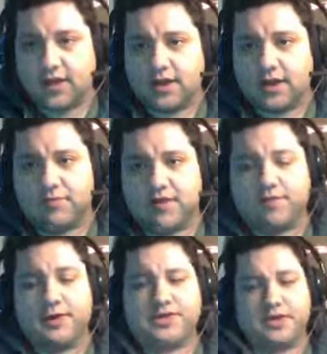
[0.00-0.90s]
I mean,
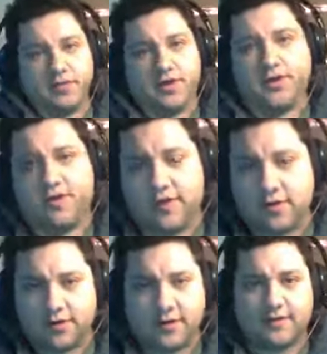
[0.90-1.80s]
especially when you
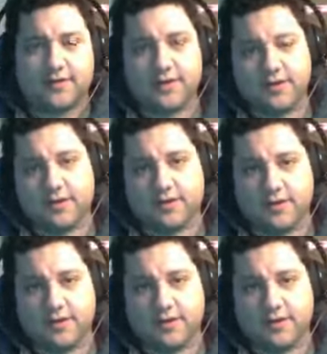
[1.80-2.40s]
consider that uh,